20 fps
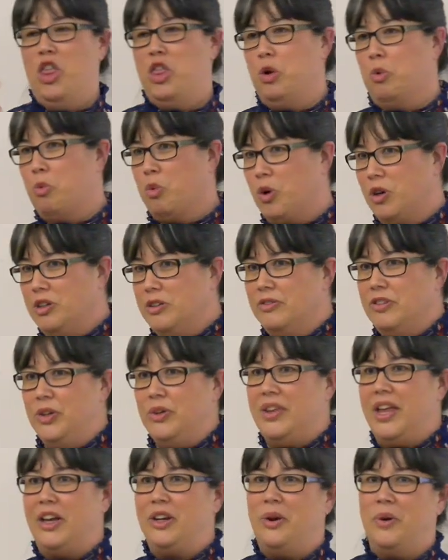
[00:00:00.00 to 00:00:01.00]
the
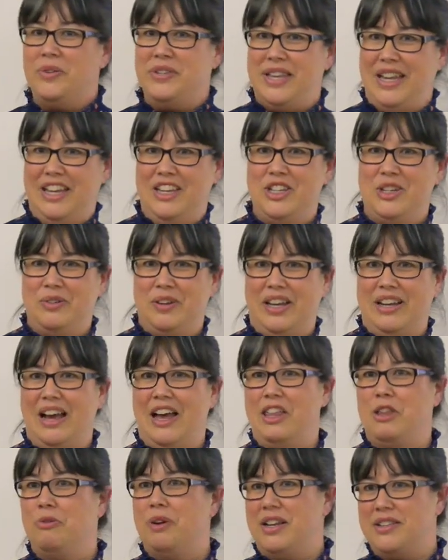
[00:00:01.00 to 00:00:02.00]
worldview that goes into it.
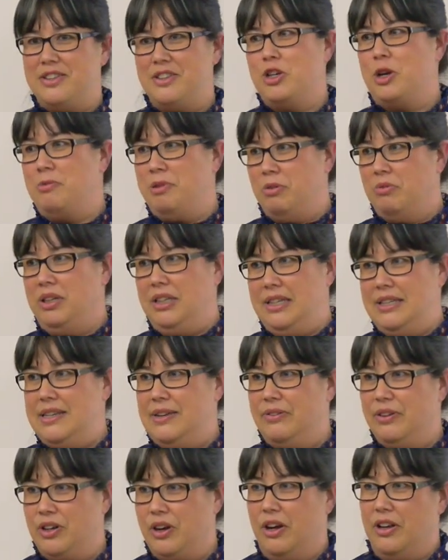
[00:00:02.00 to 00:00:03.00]
Otherwise, it's going to be really
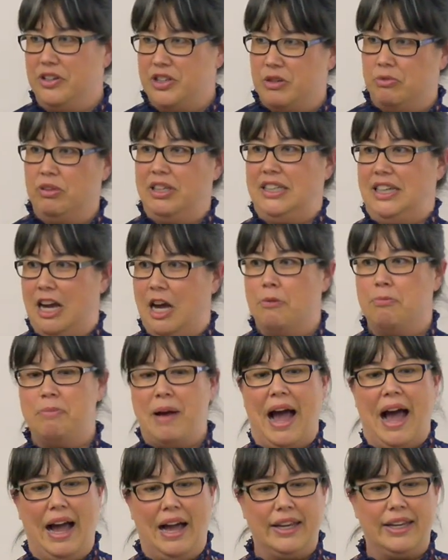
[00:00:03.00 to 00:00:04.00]
difficult to really
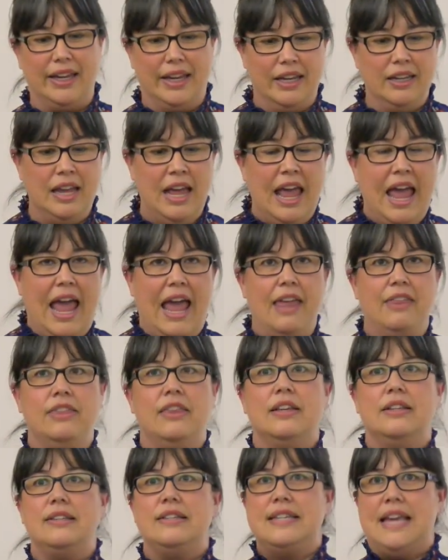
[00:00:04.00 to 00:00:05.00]
unpack it. And
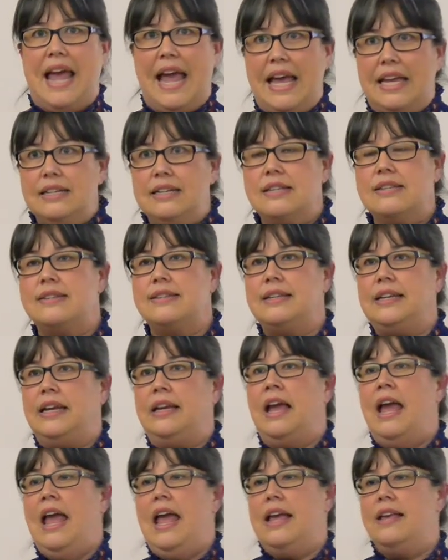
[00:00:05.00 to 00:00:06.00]
the
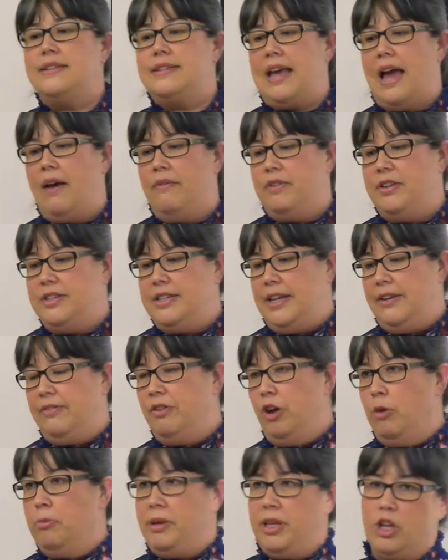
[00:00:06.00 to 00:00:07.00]
tendency is to have the
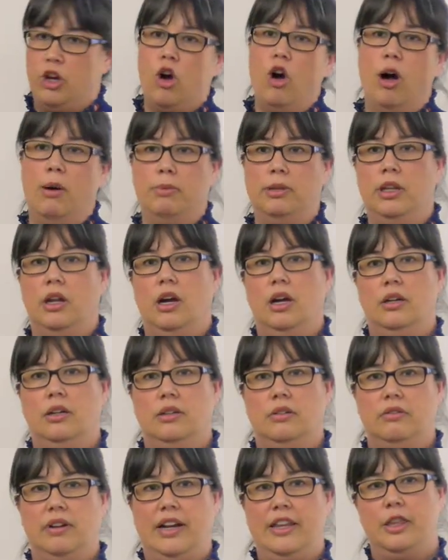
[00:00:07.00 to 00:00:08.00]
default be the common law,
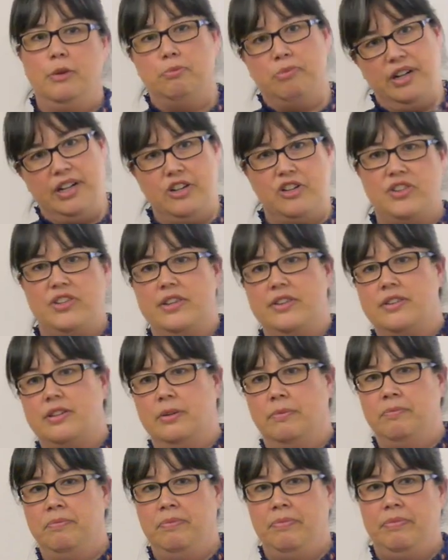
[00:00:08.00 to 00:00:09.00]
right? The British system
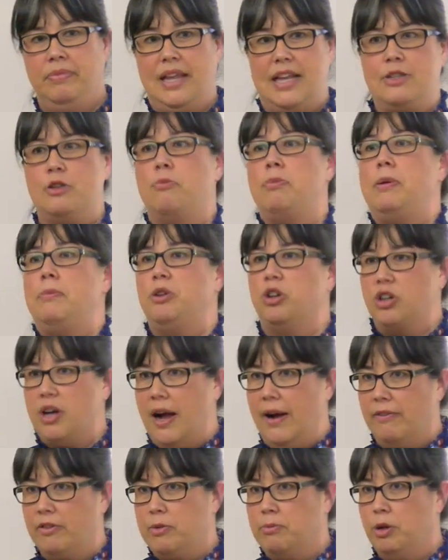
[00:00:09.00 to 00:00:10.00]
that's what people are
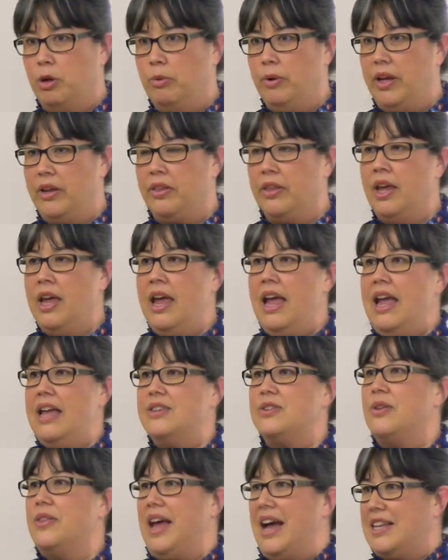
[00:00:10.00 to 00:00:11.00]
comfortable with. And
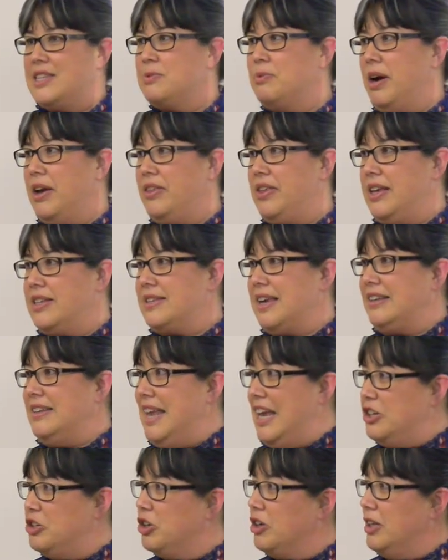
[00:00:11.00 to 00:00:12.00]
so that's why things like
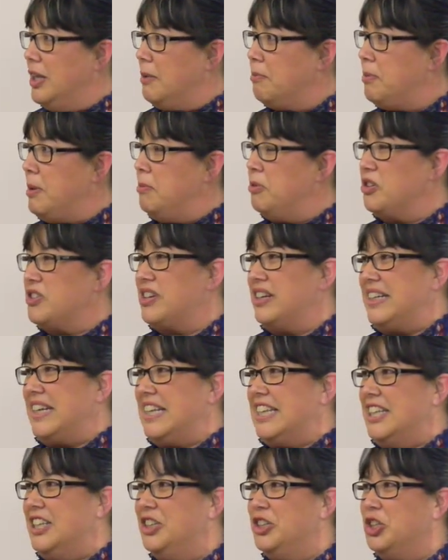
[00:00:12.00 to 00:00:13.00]
and people are starting to get
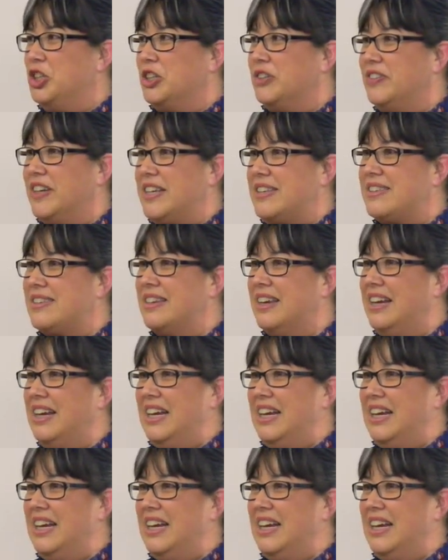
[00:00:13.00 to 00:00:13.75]
a little nervous,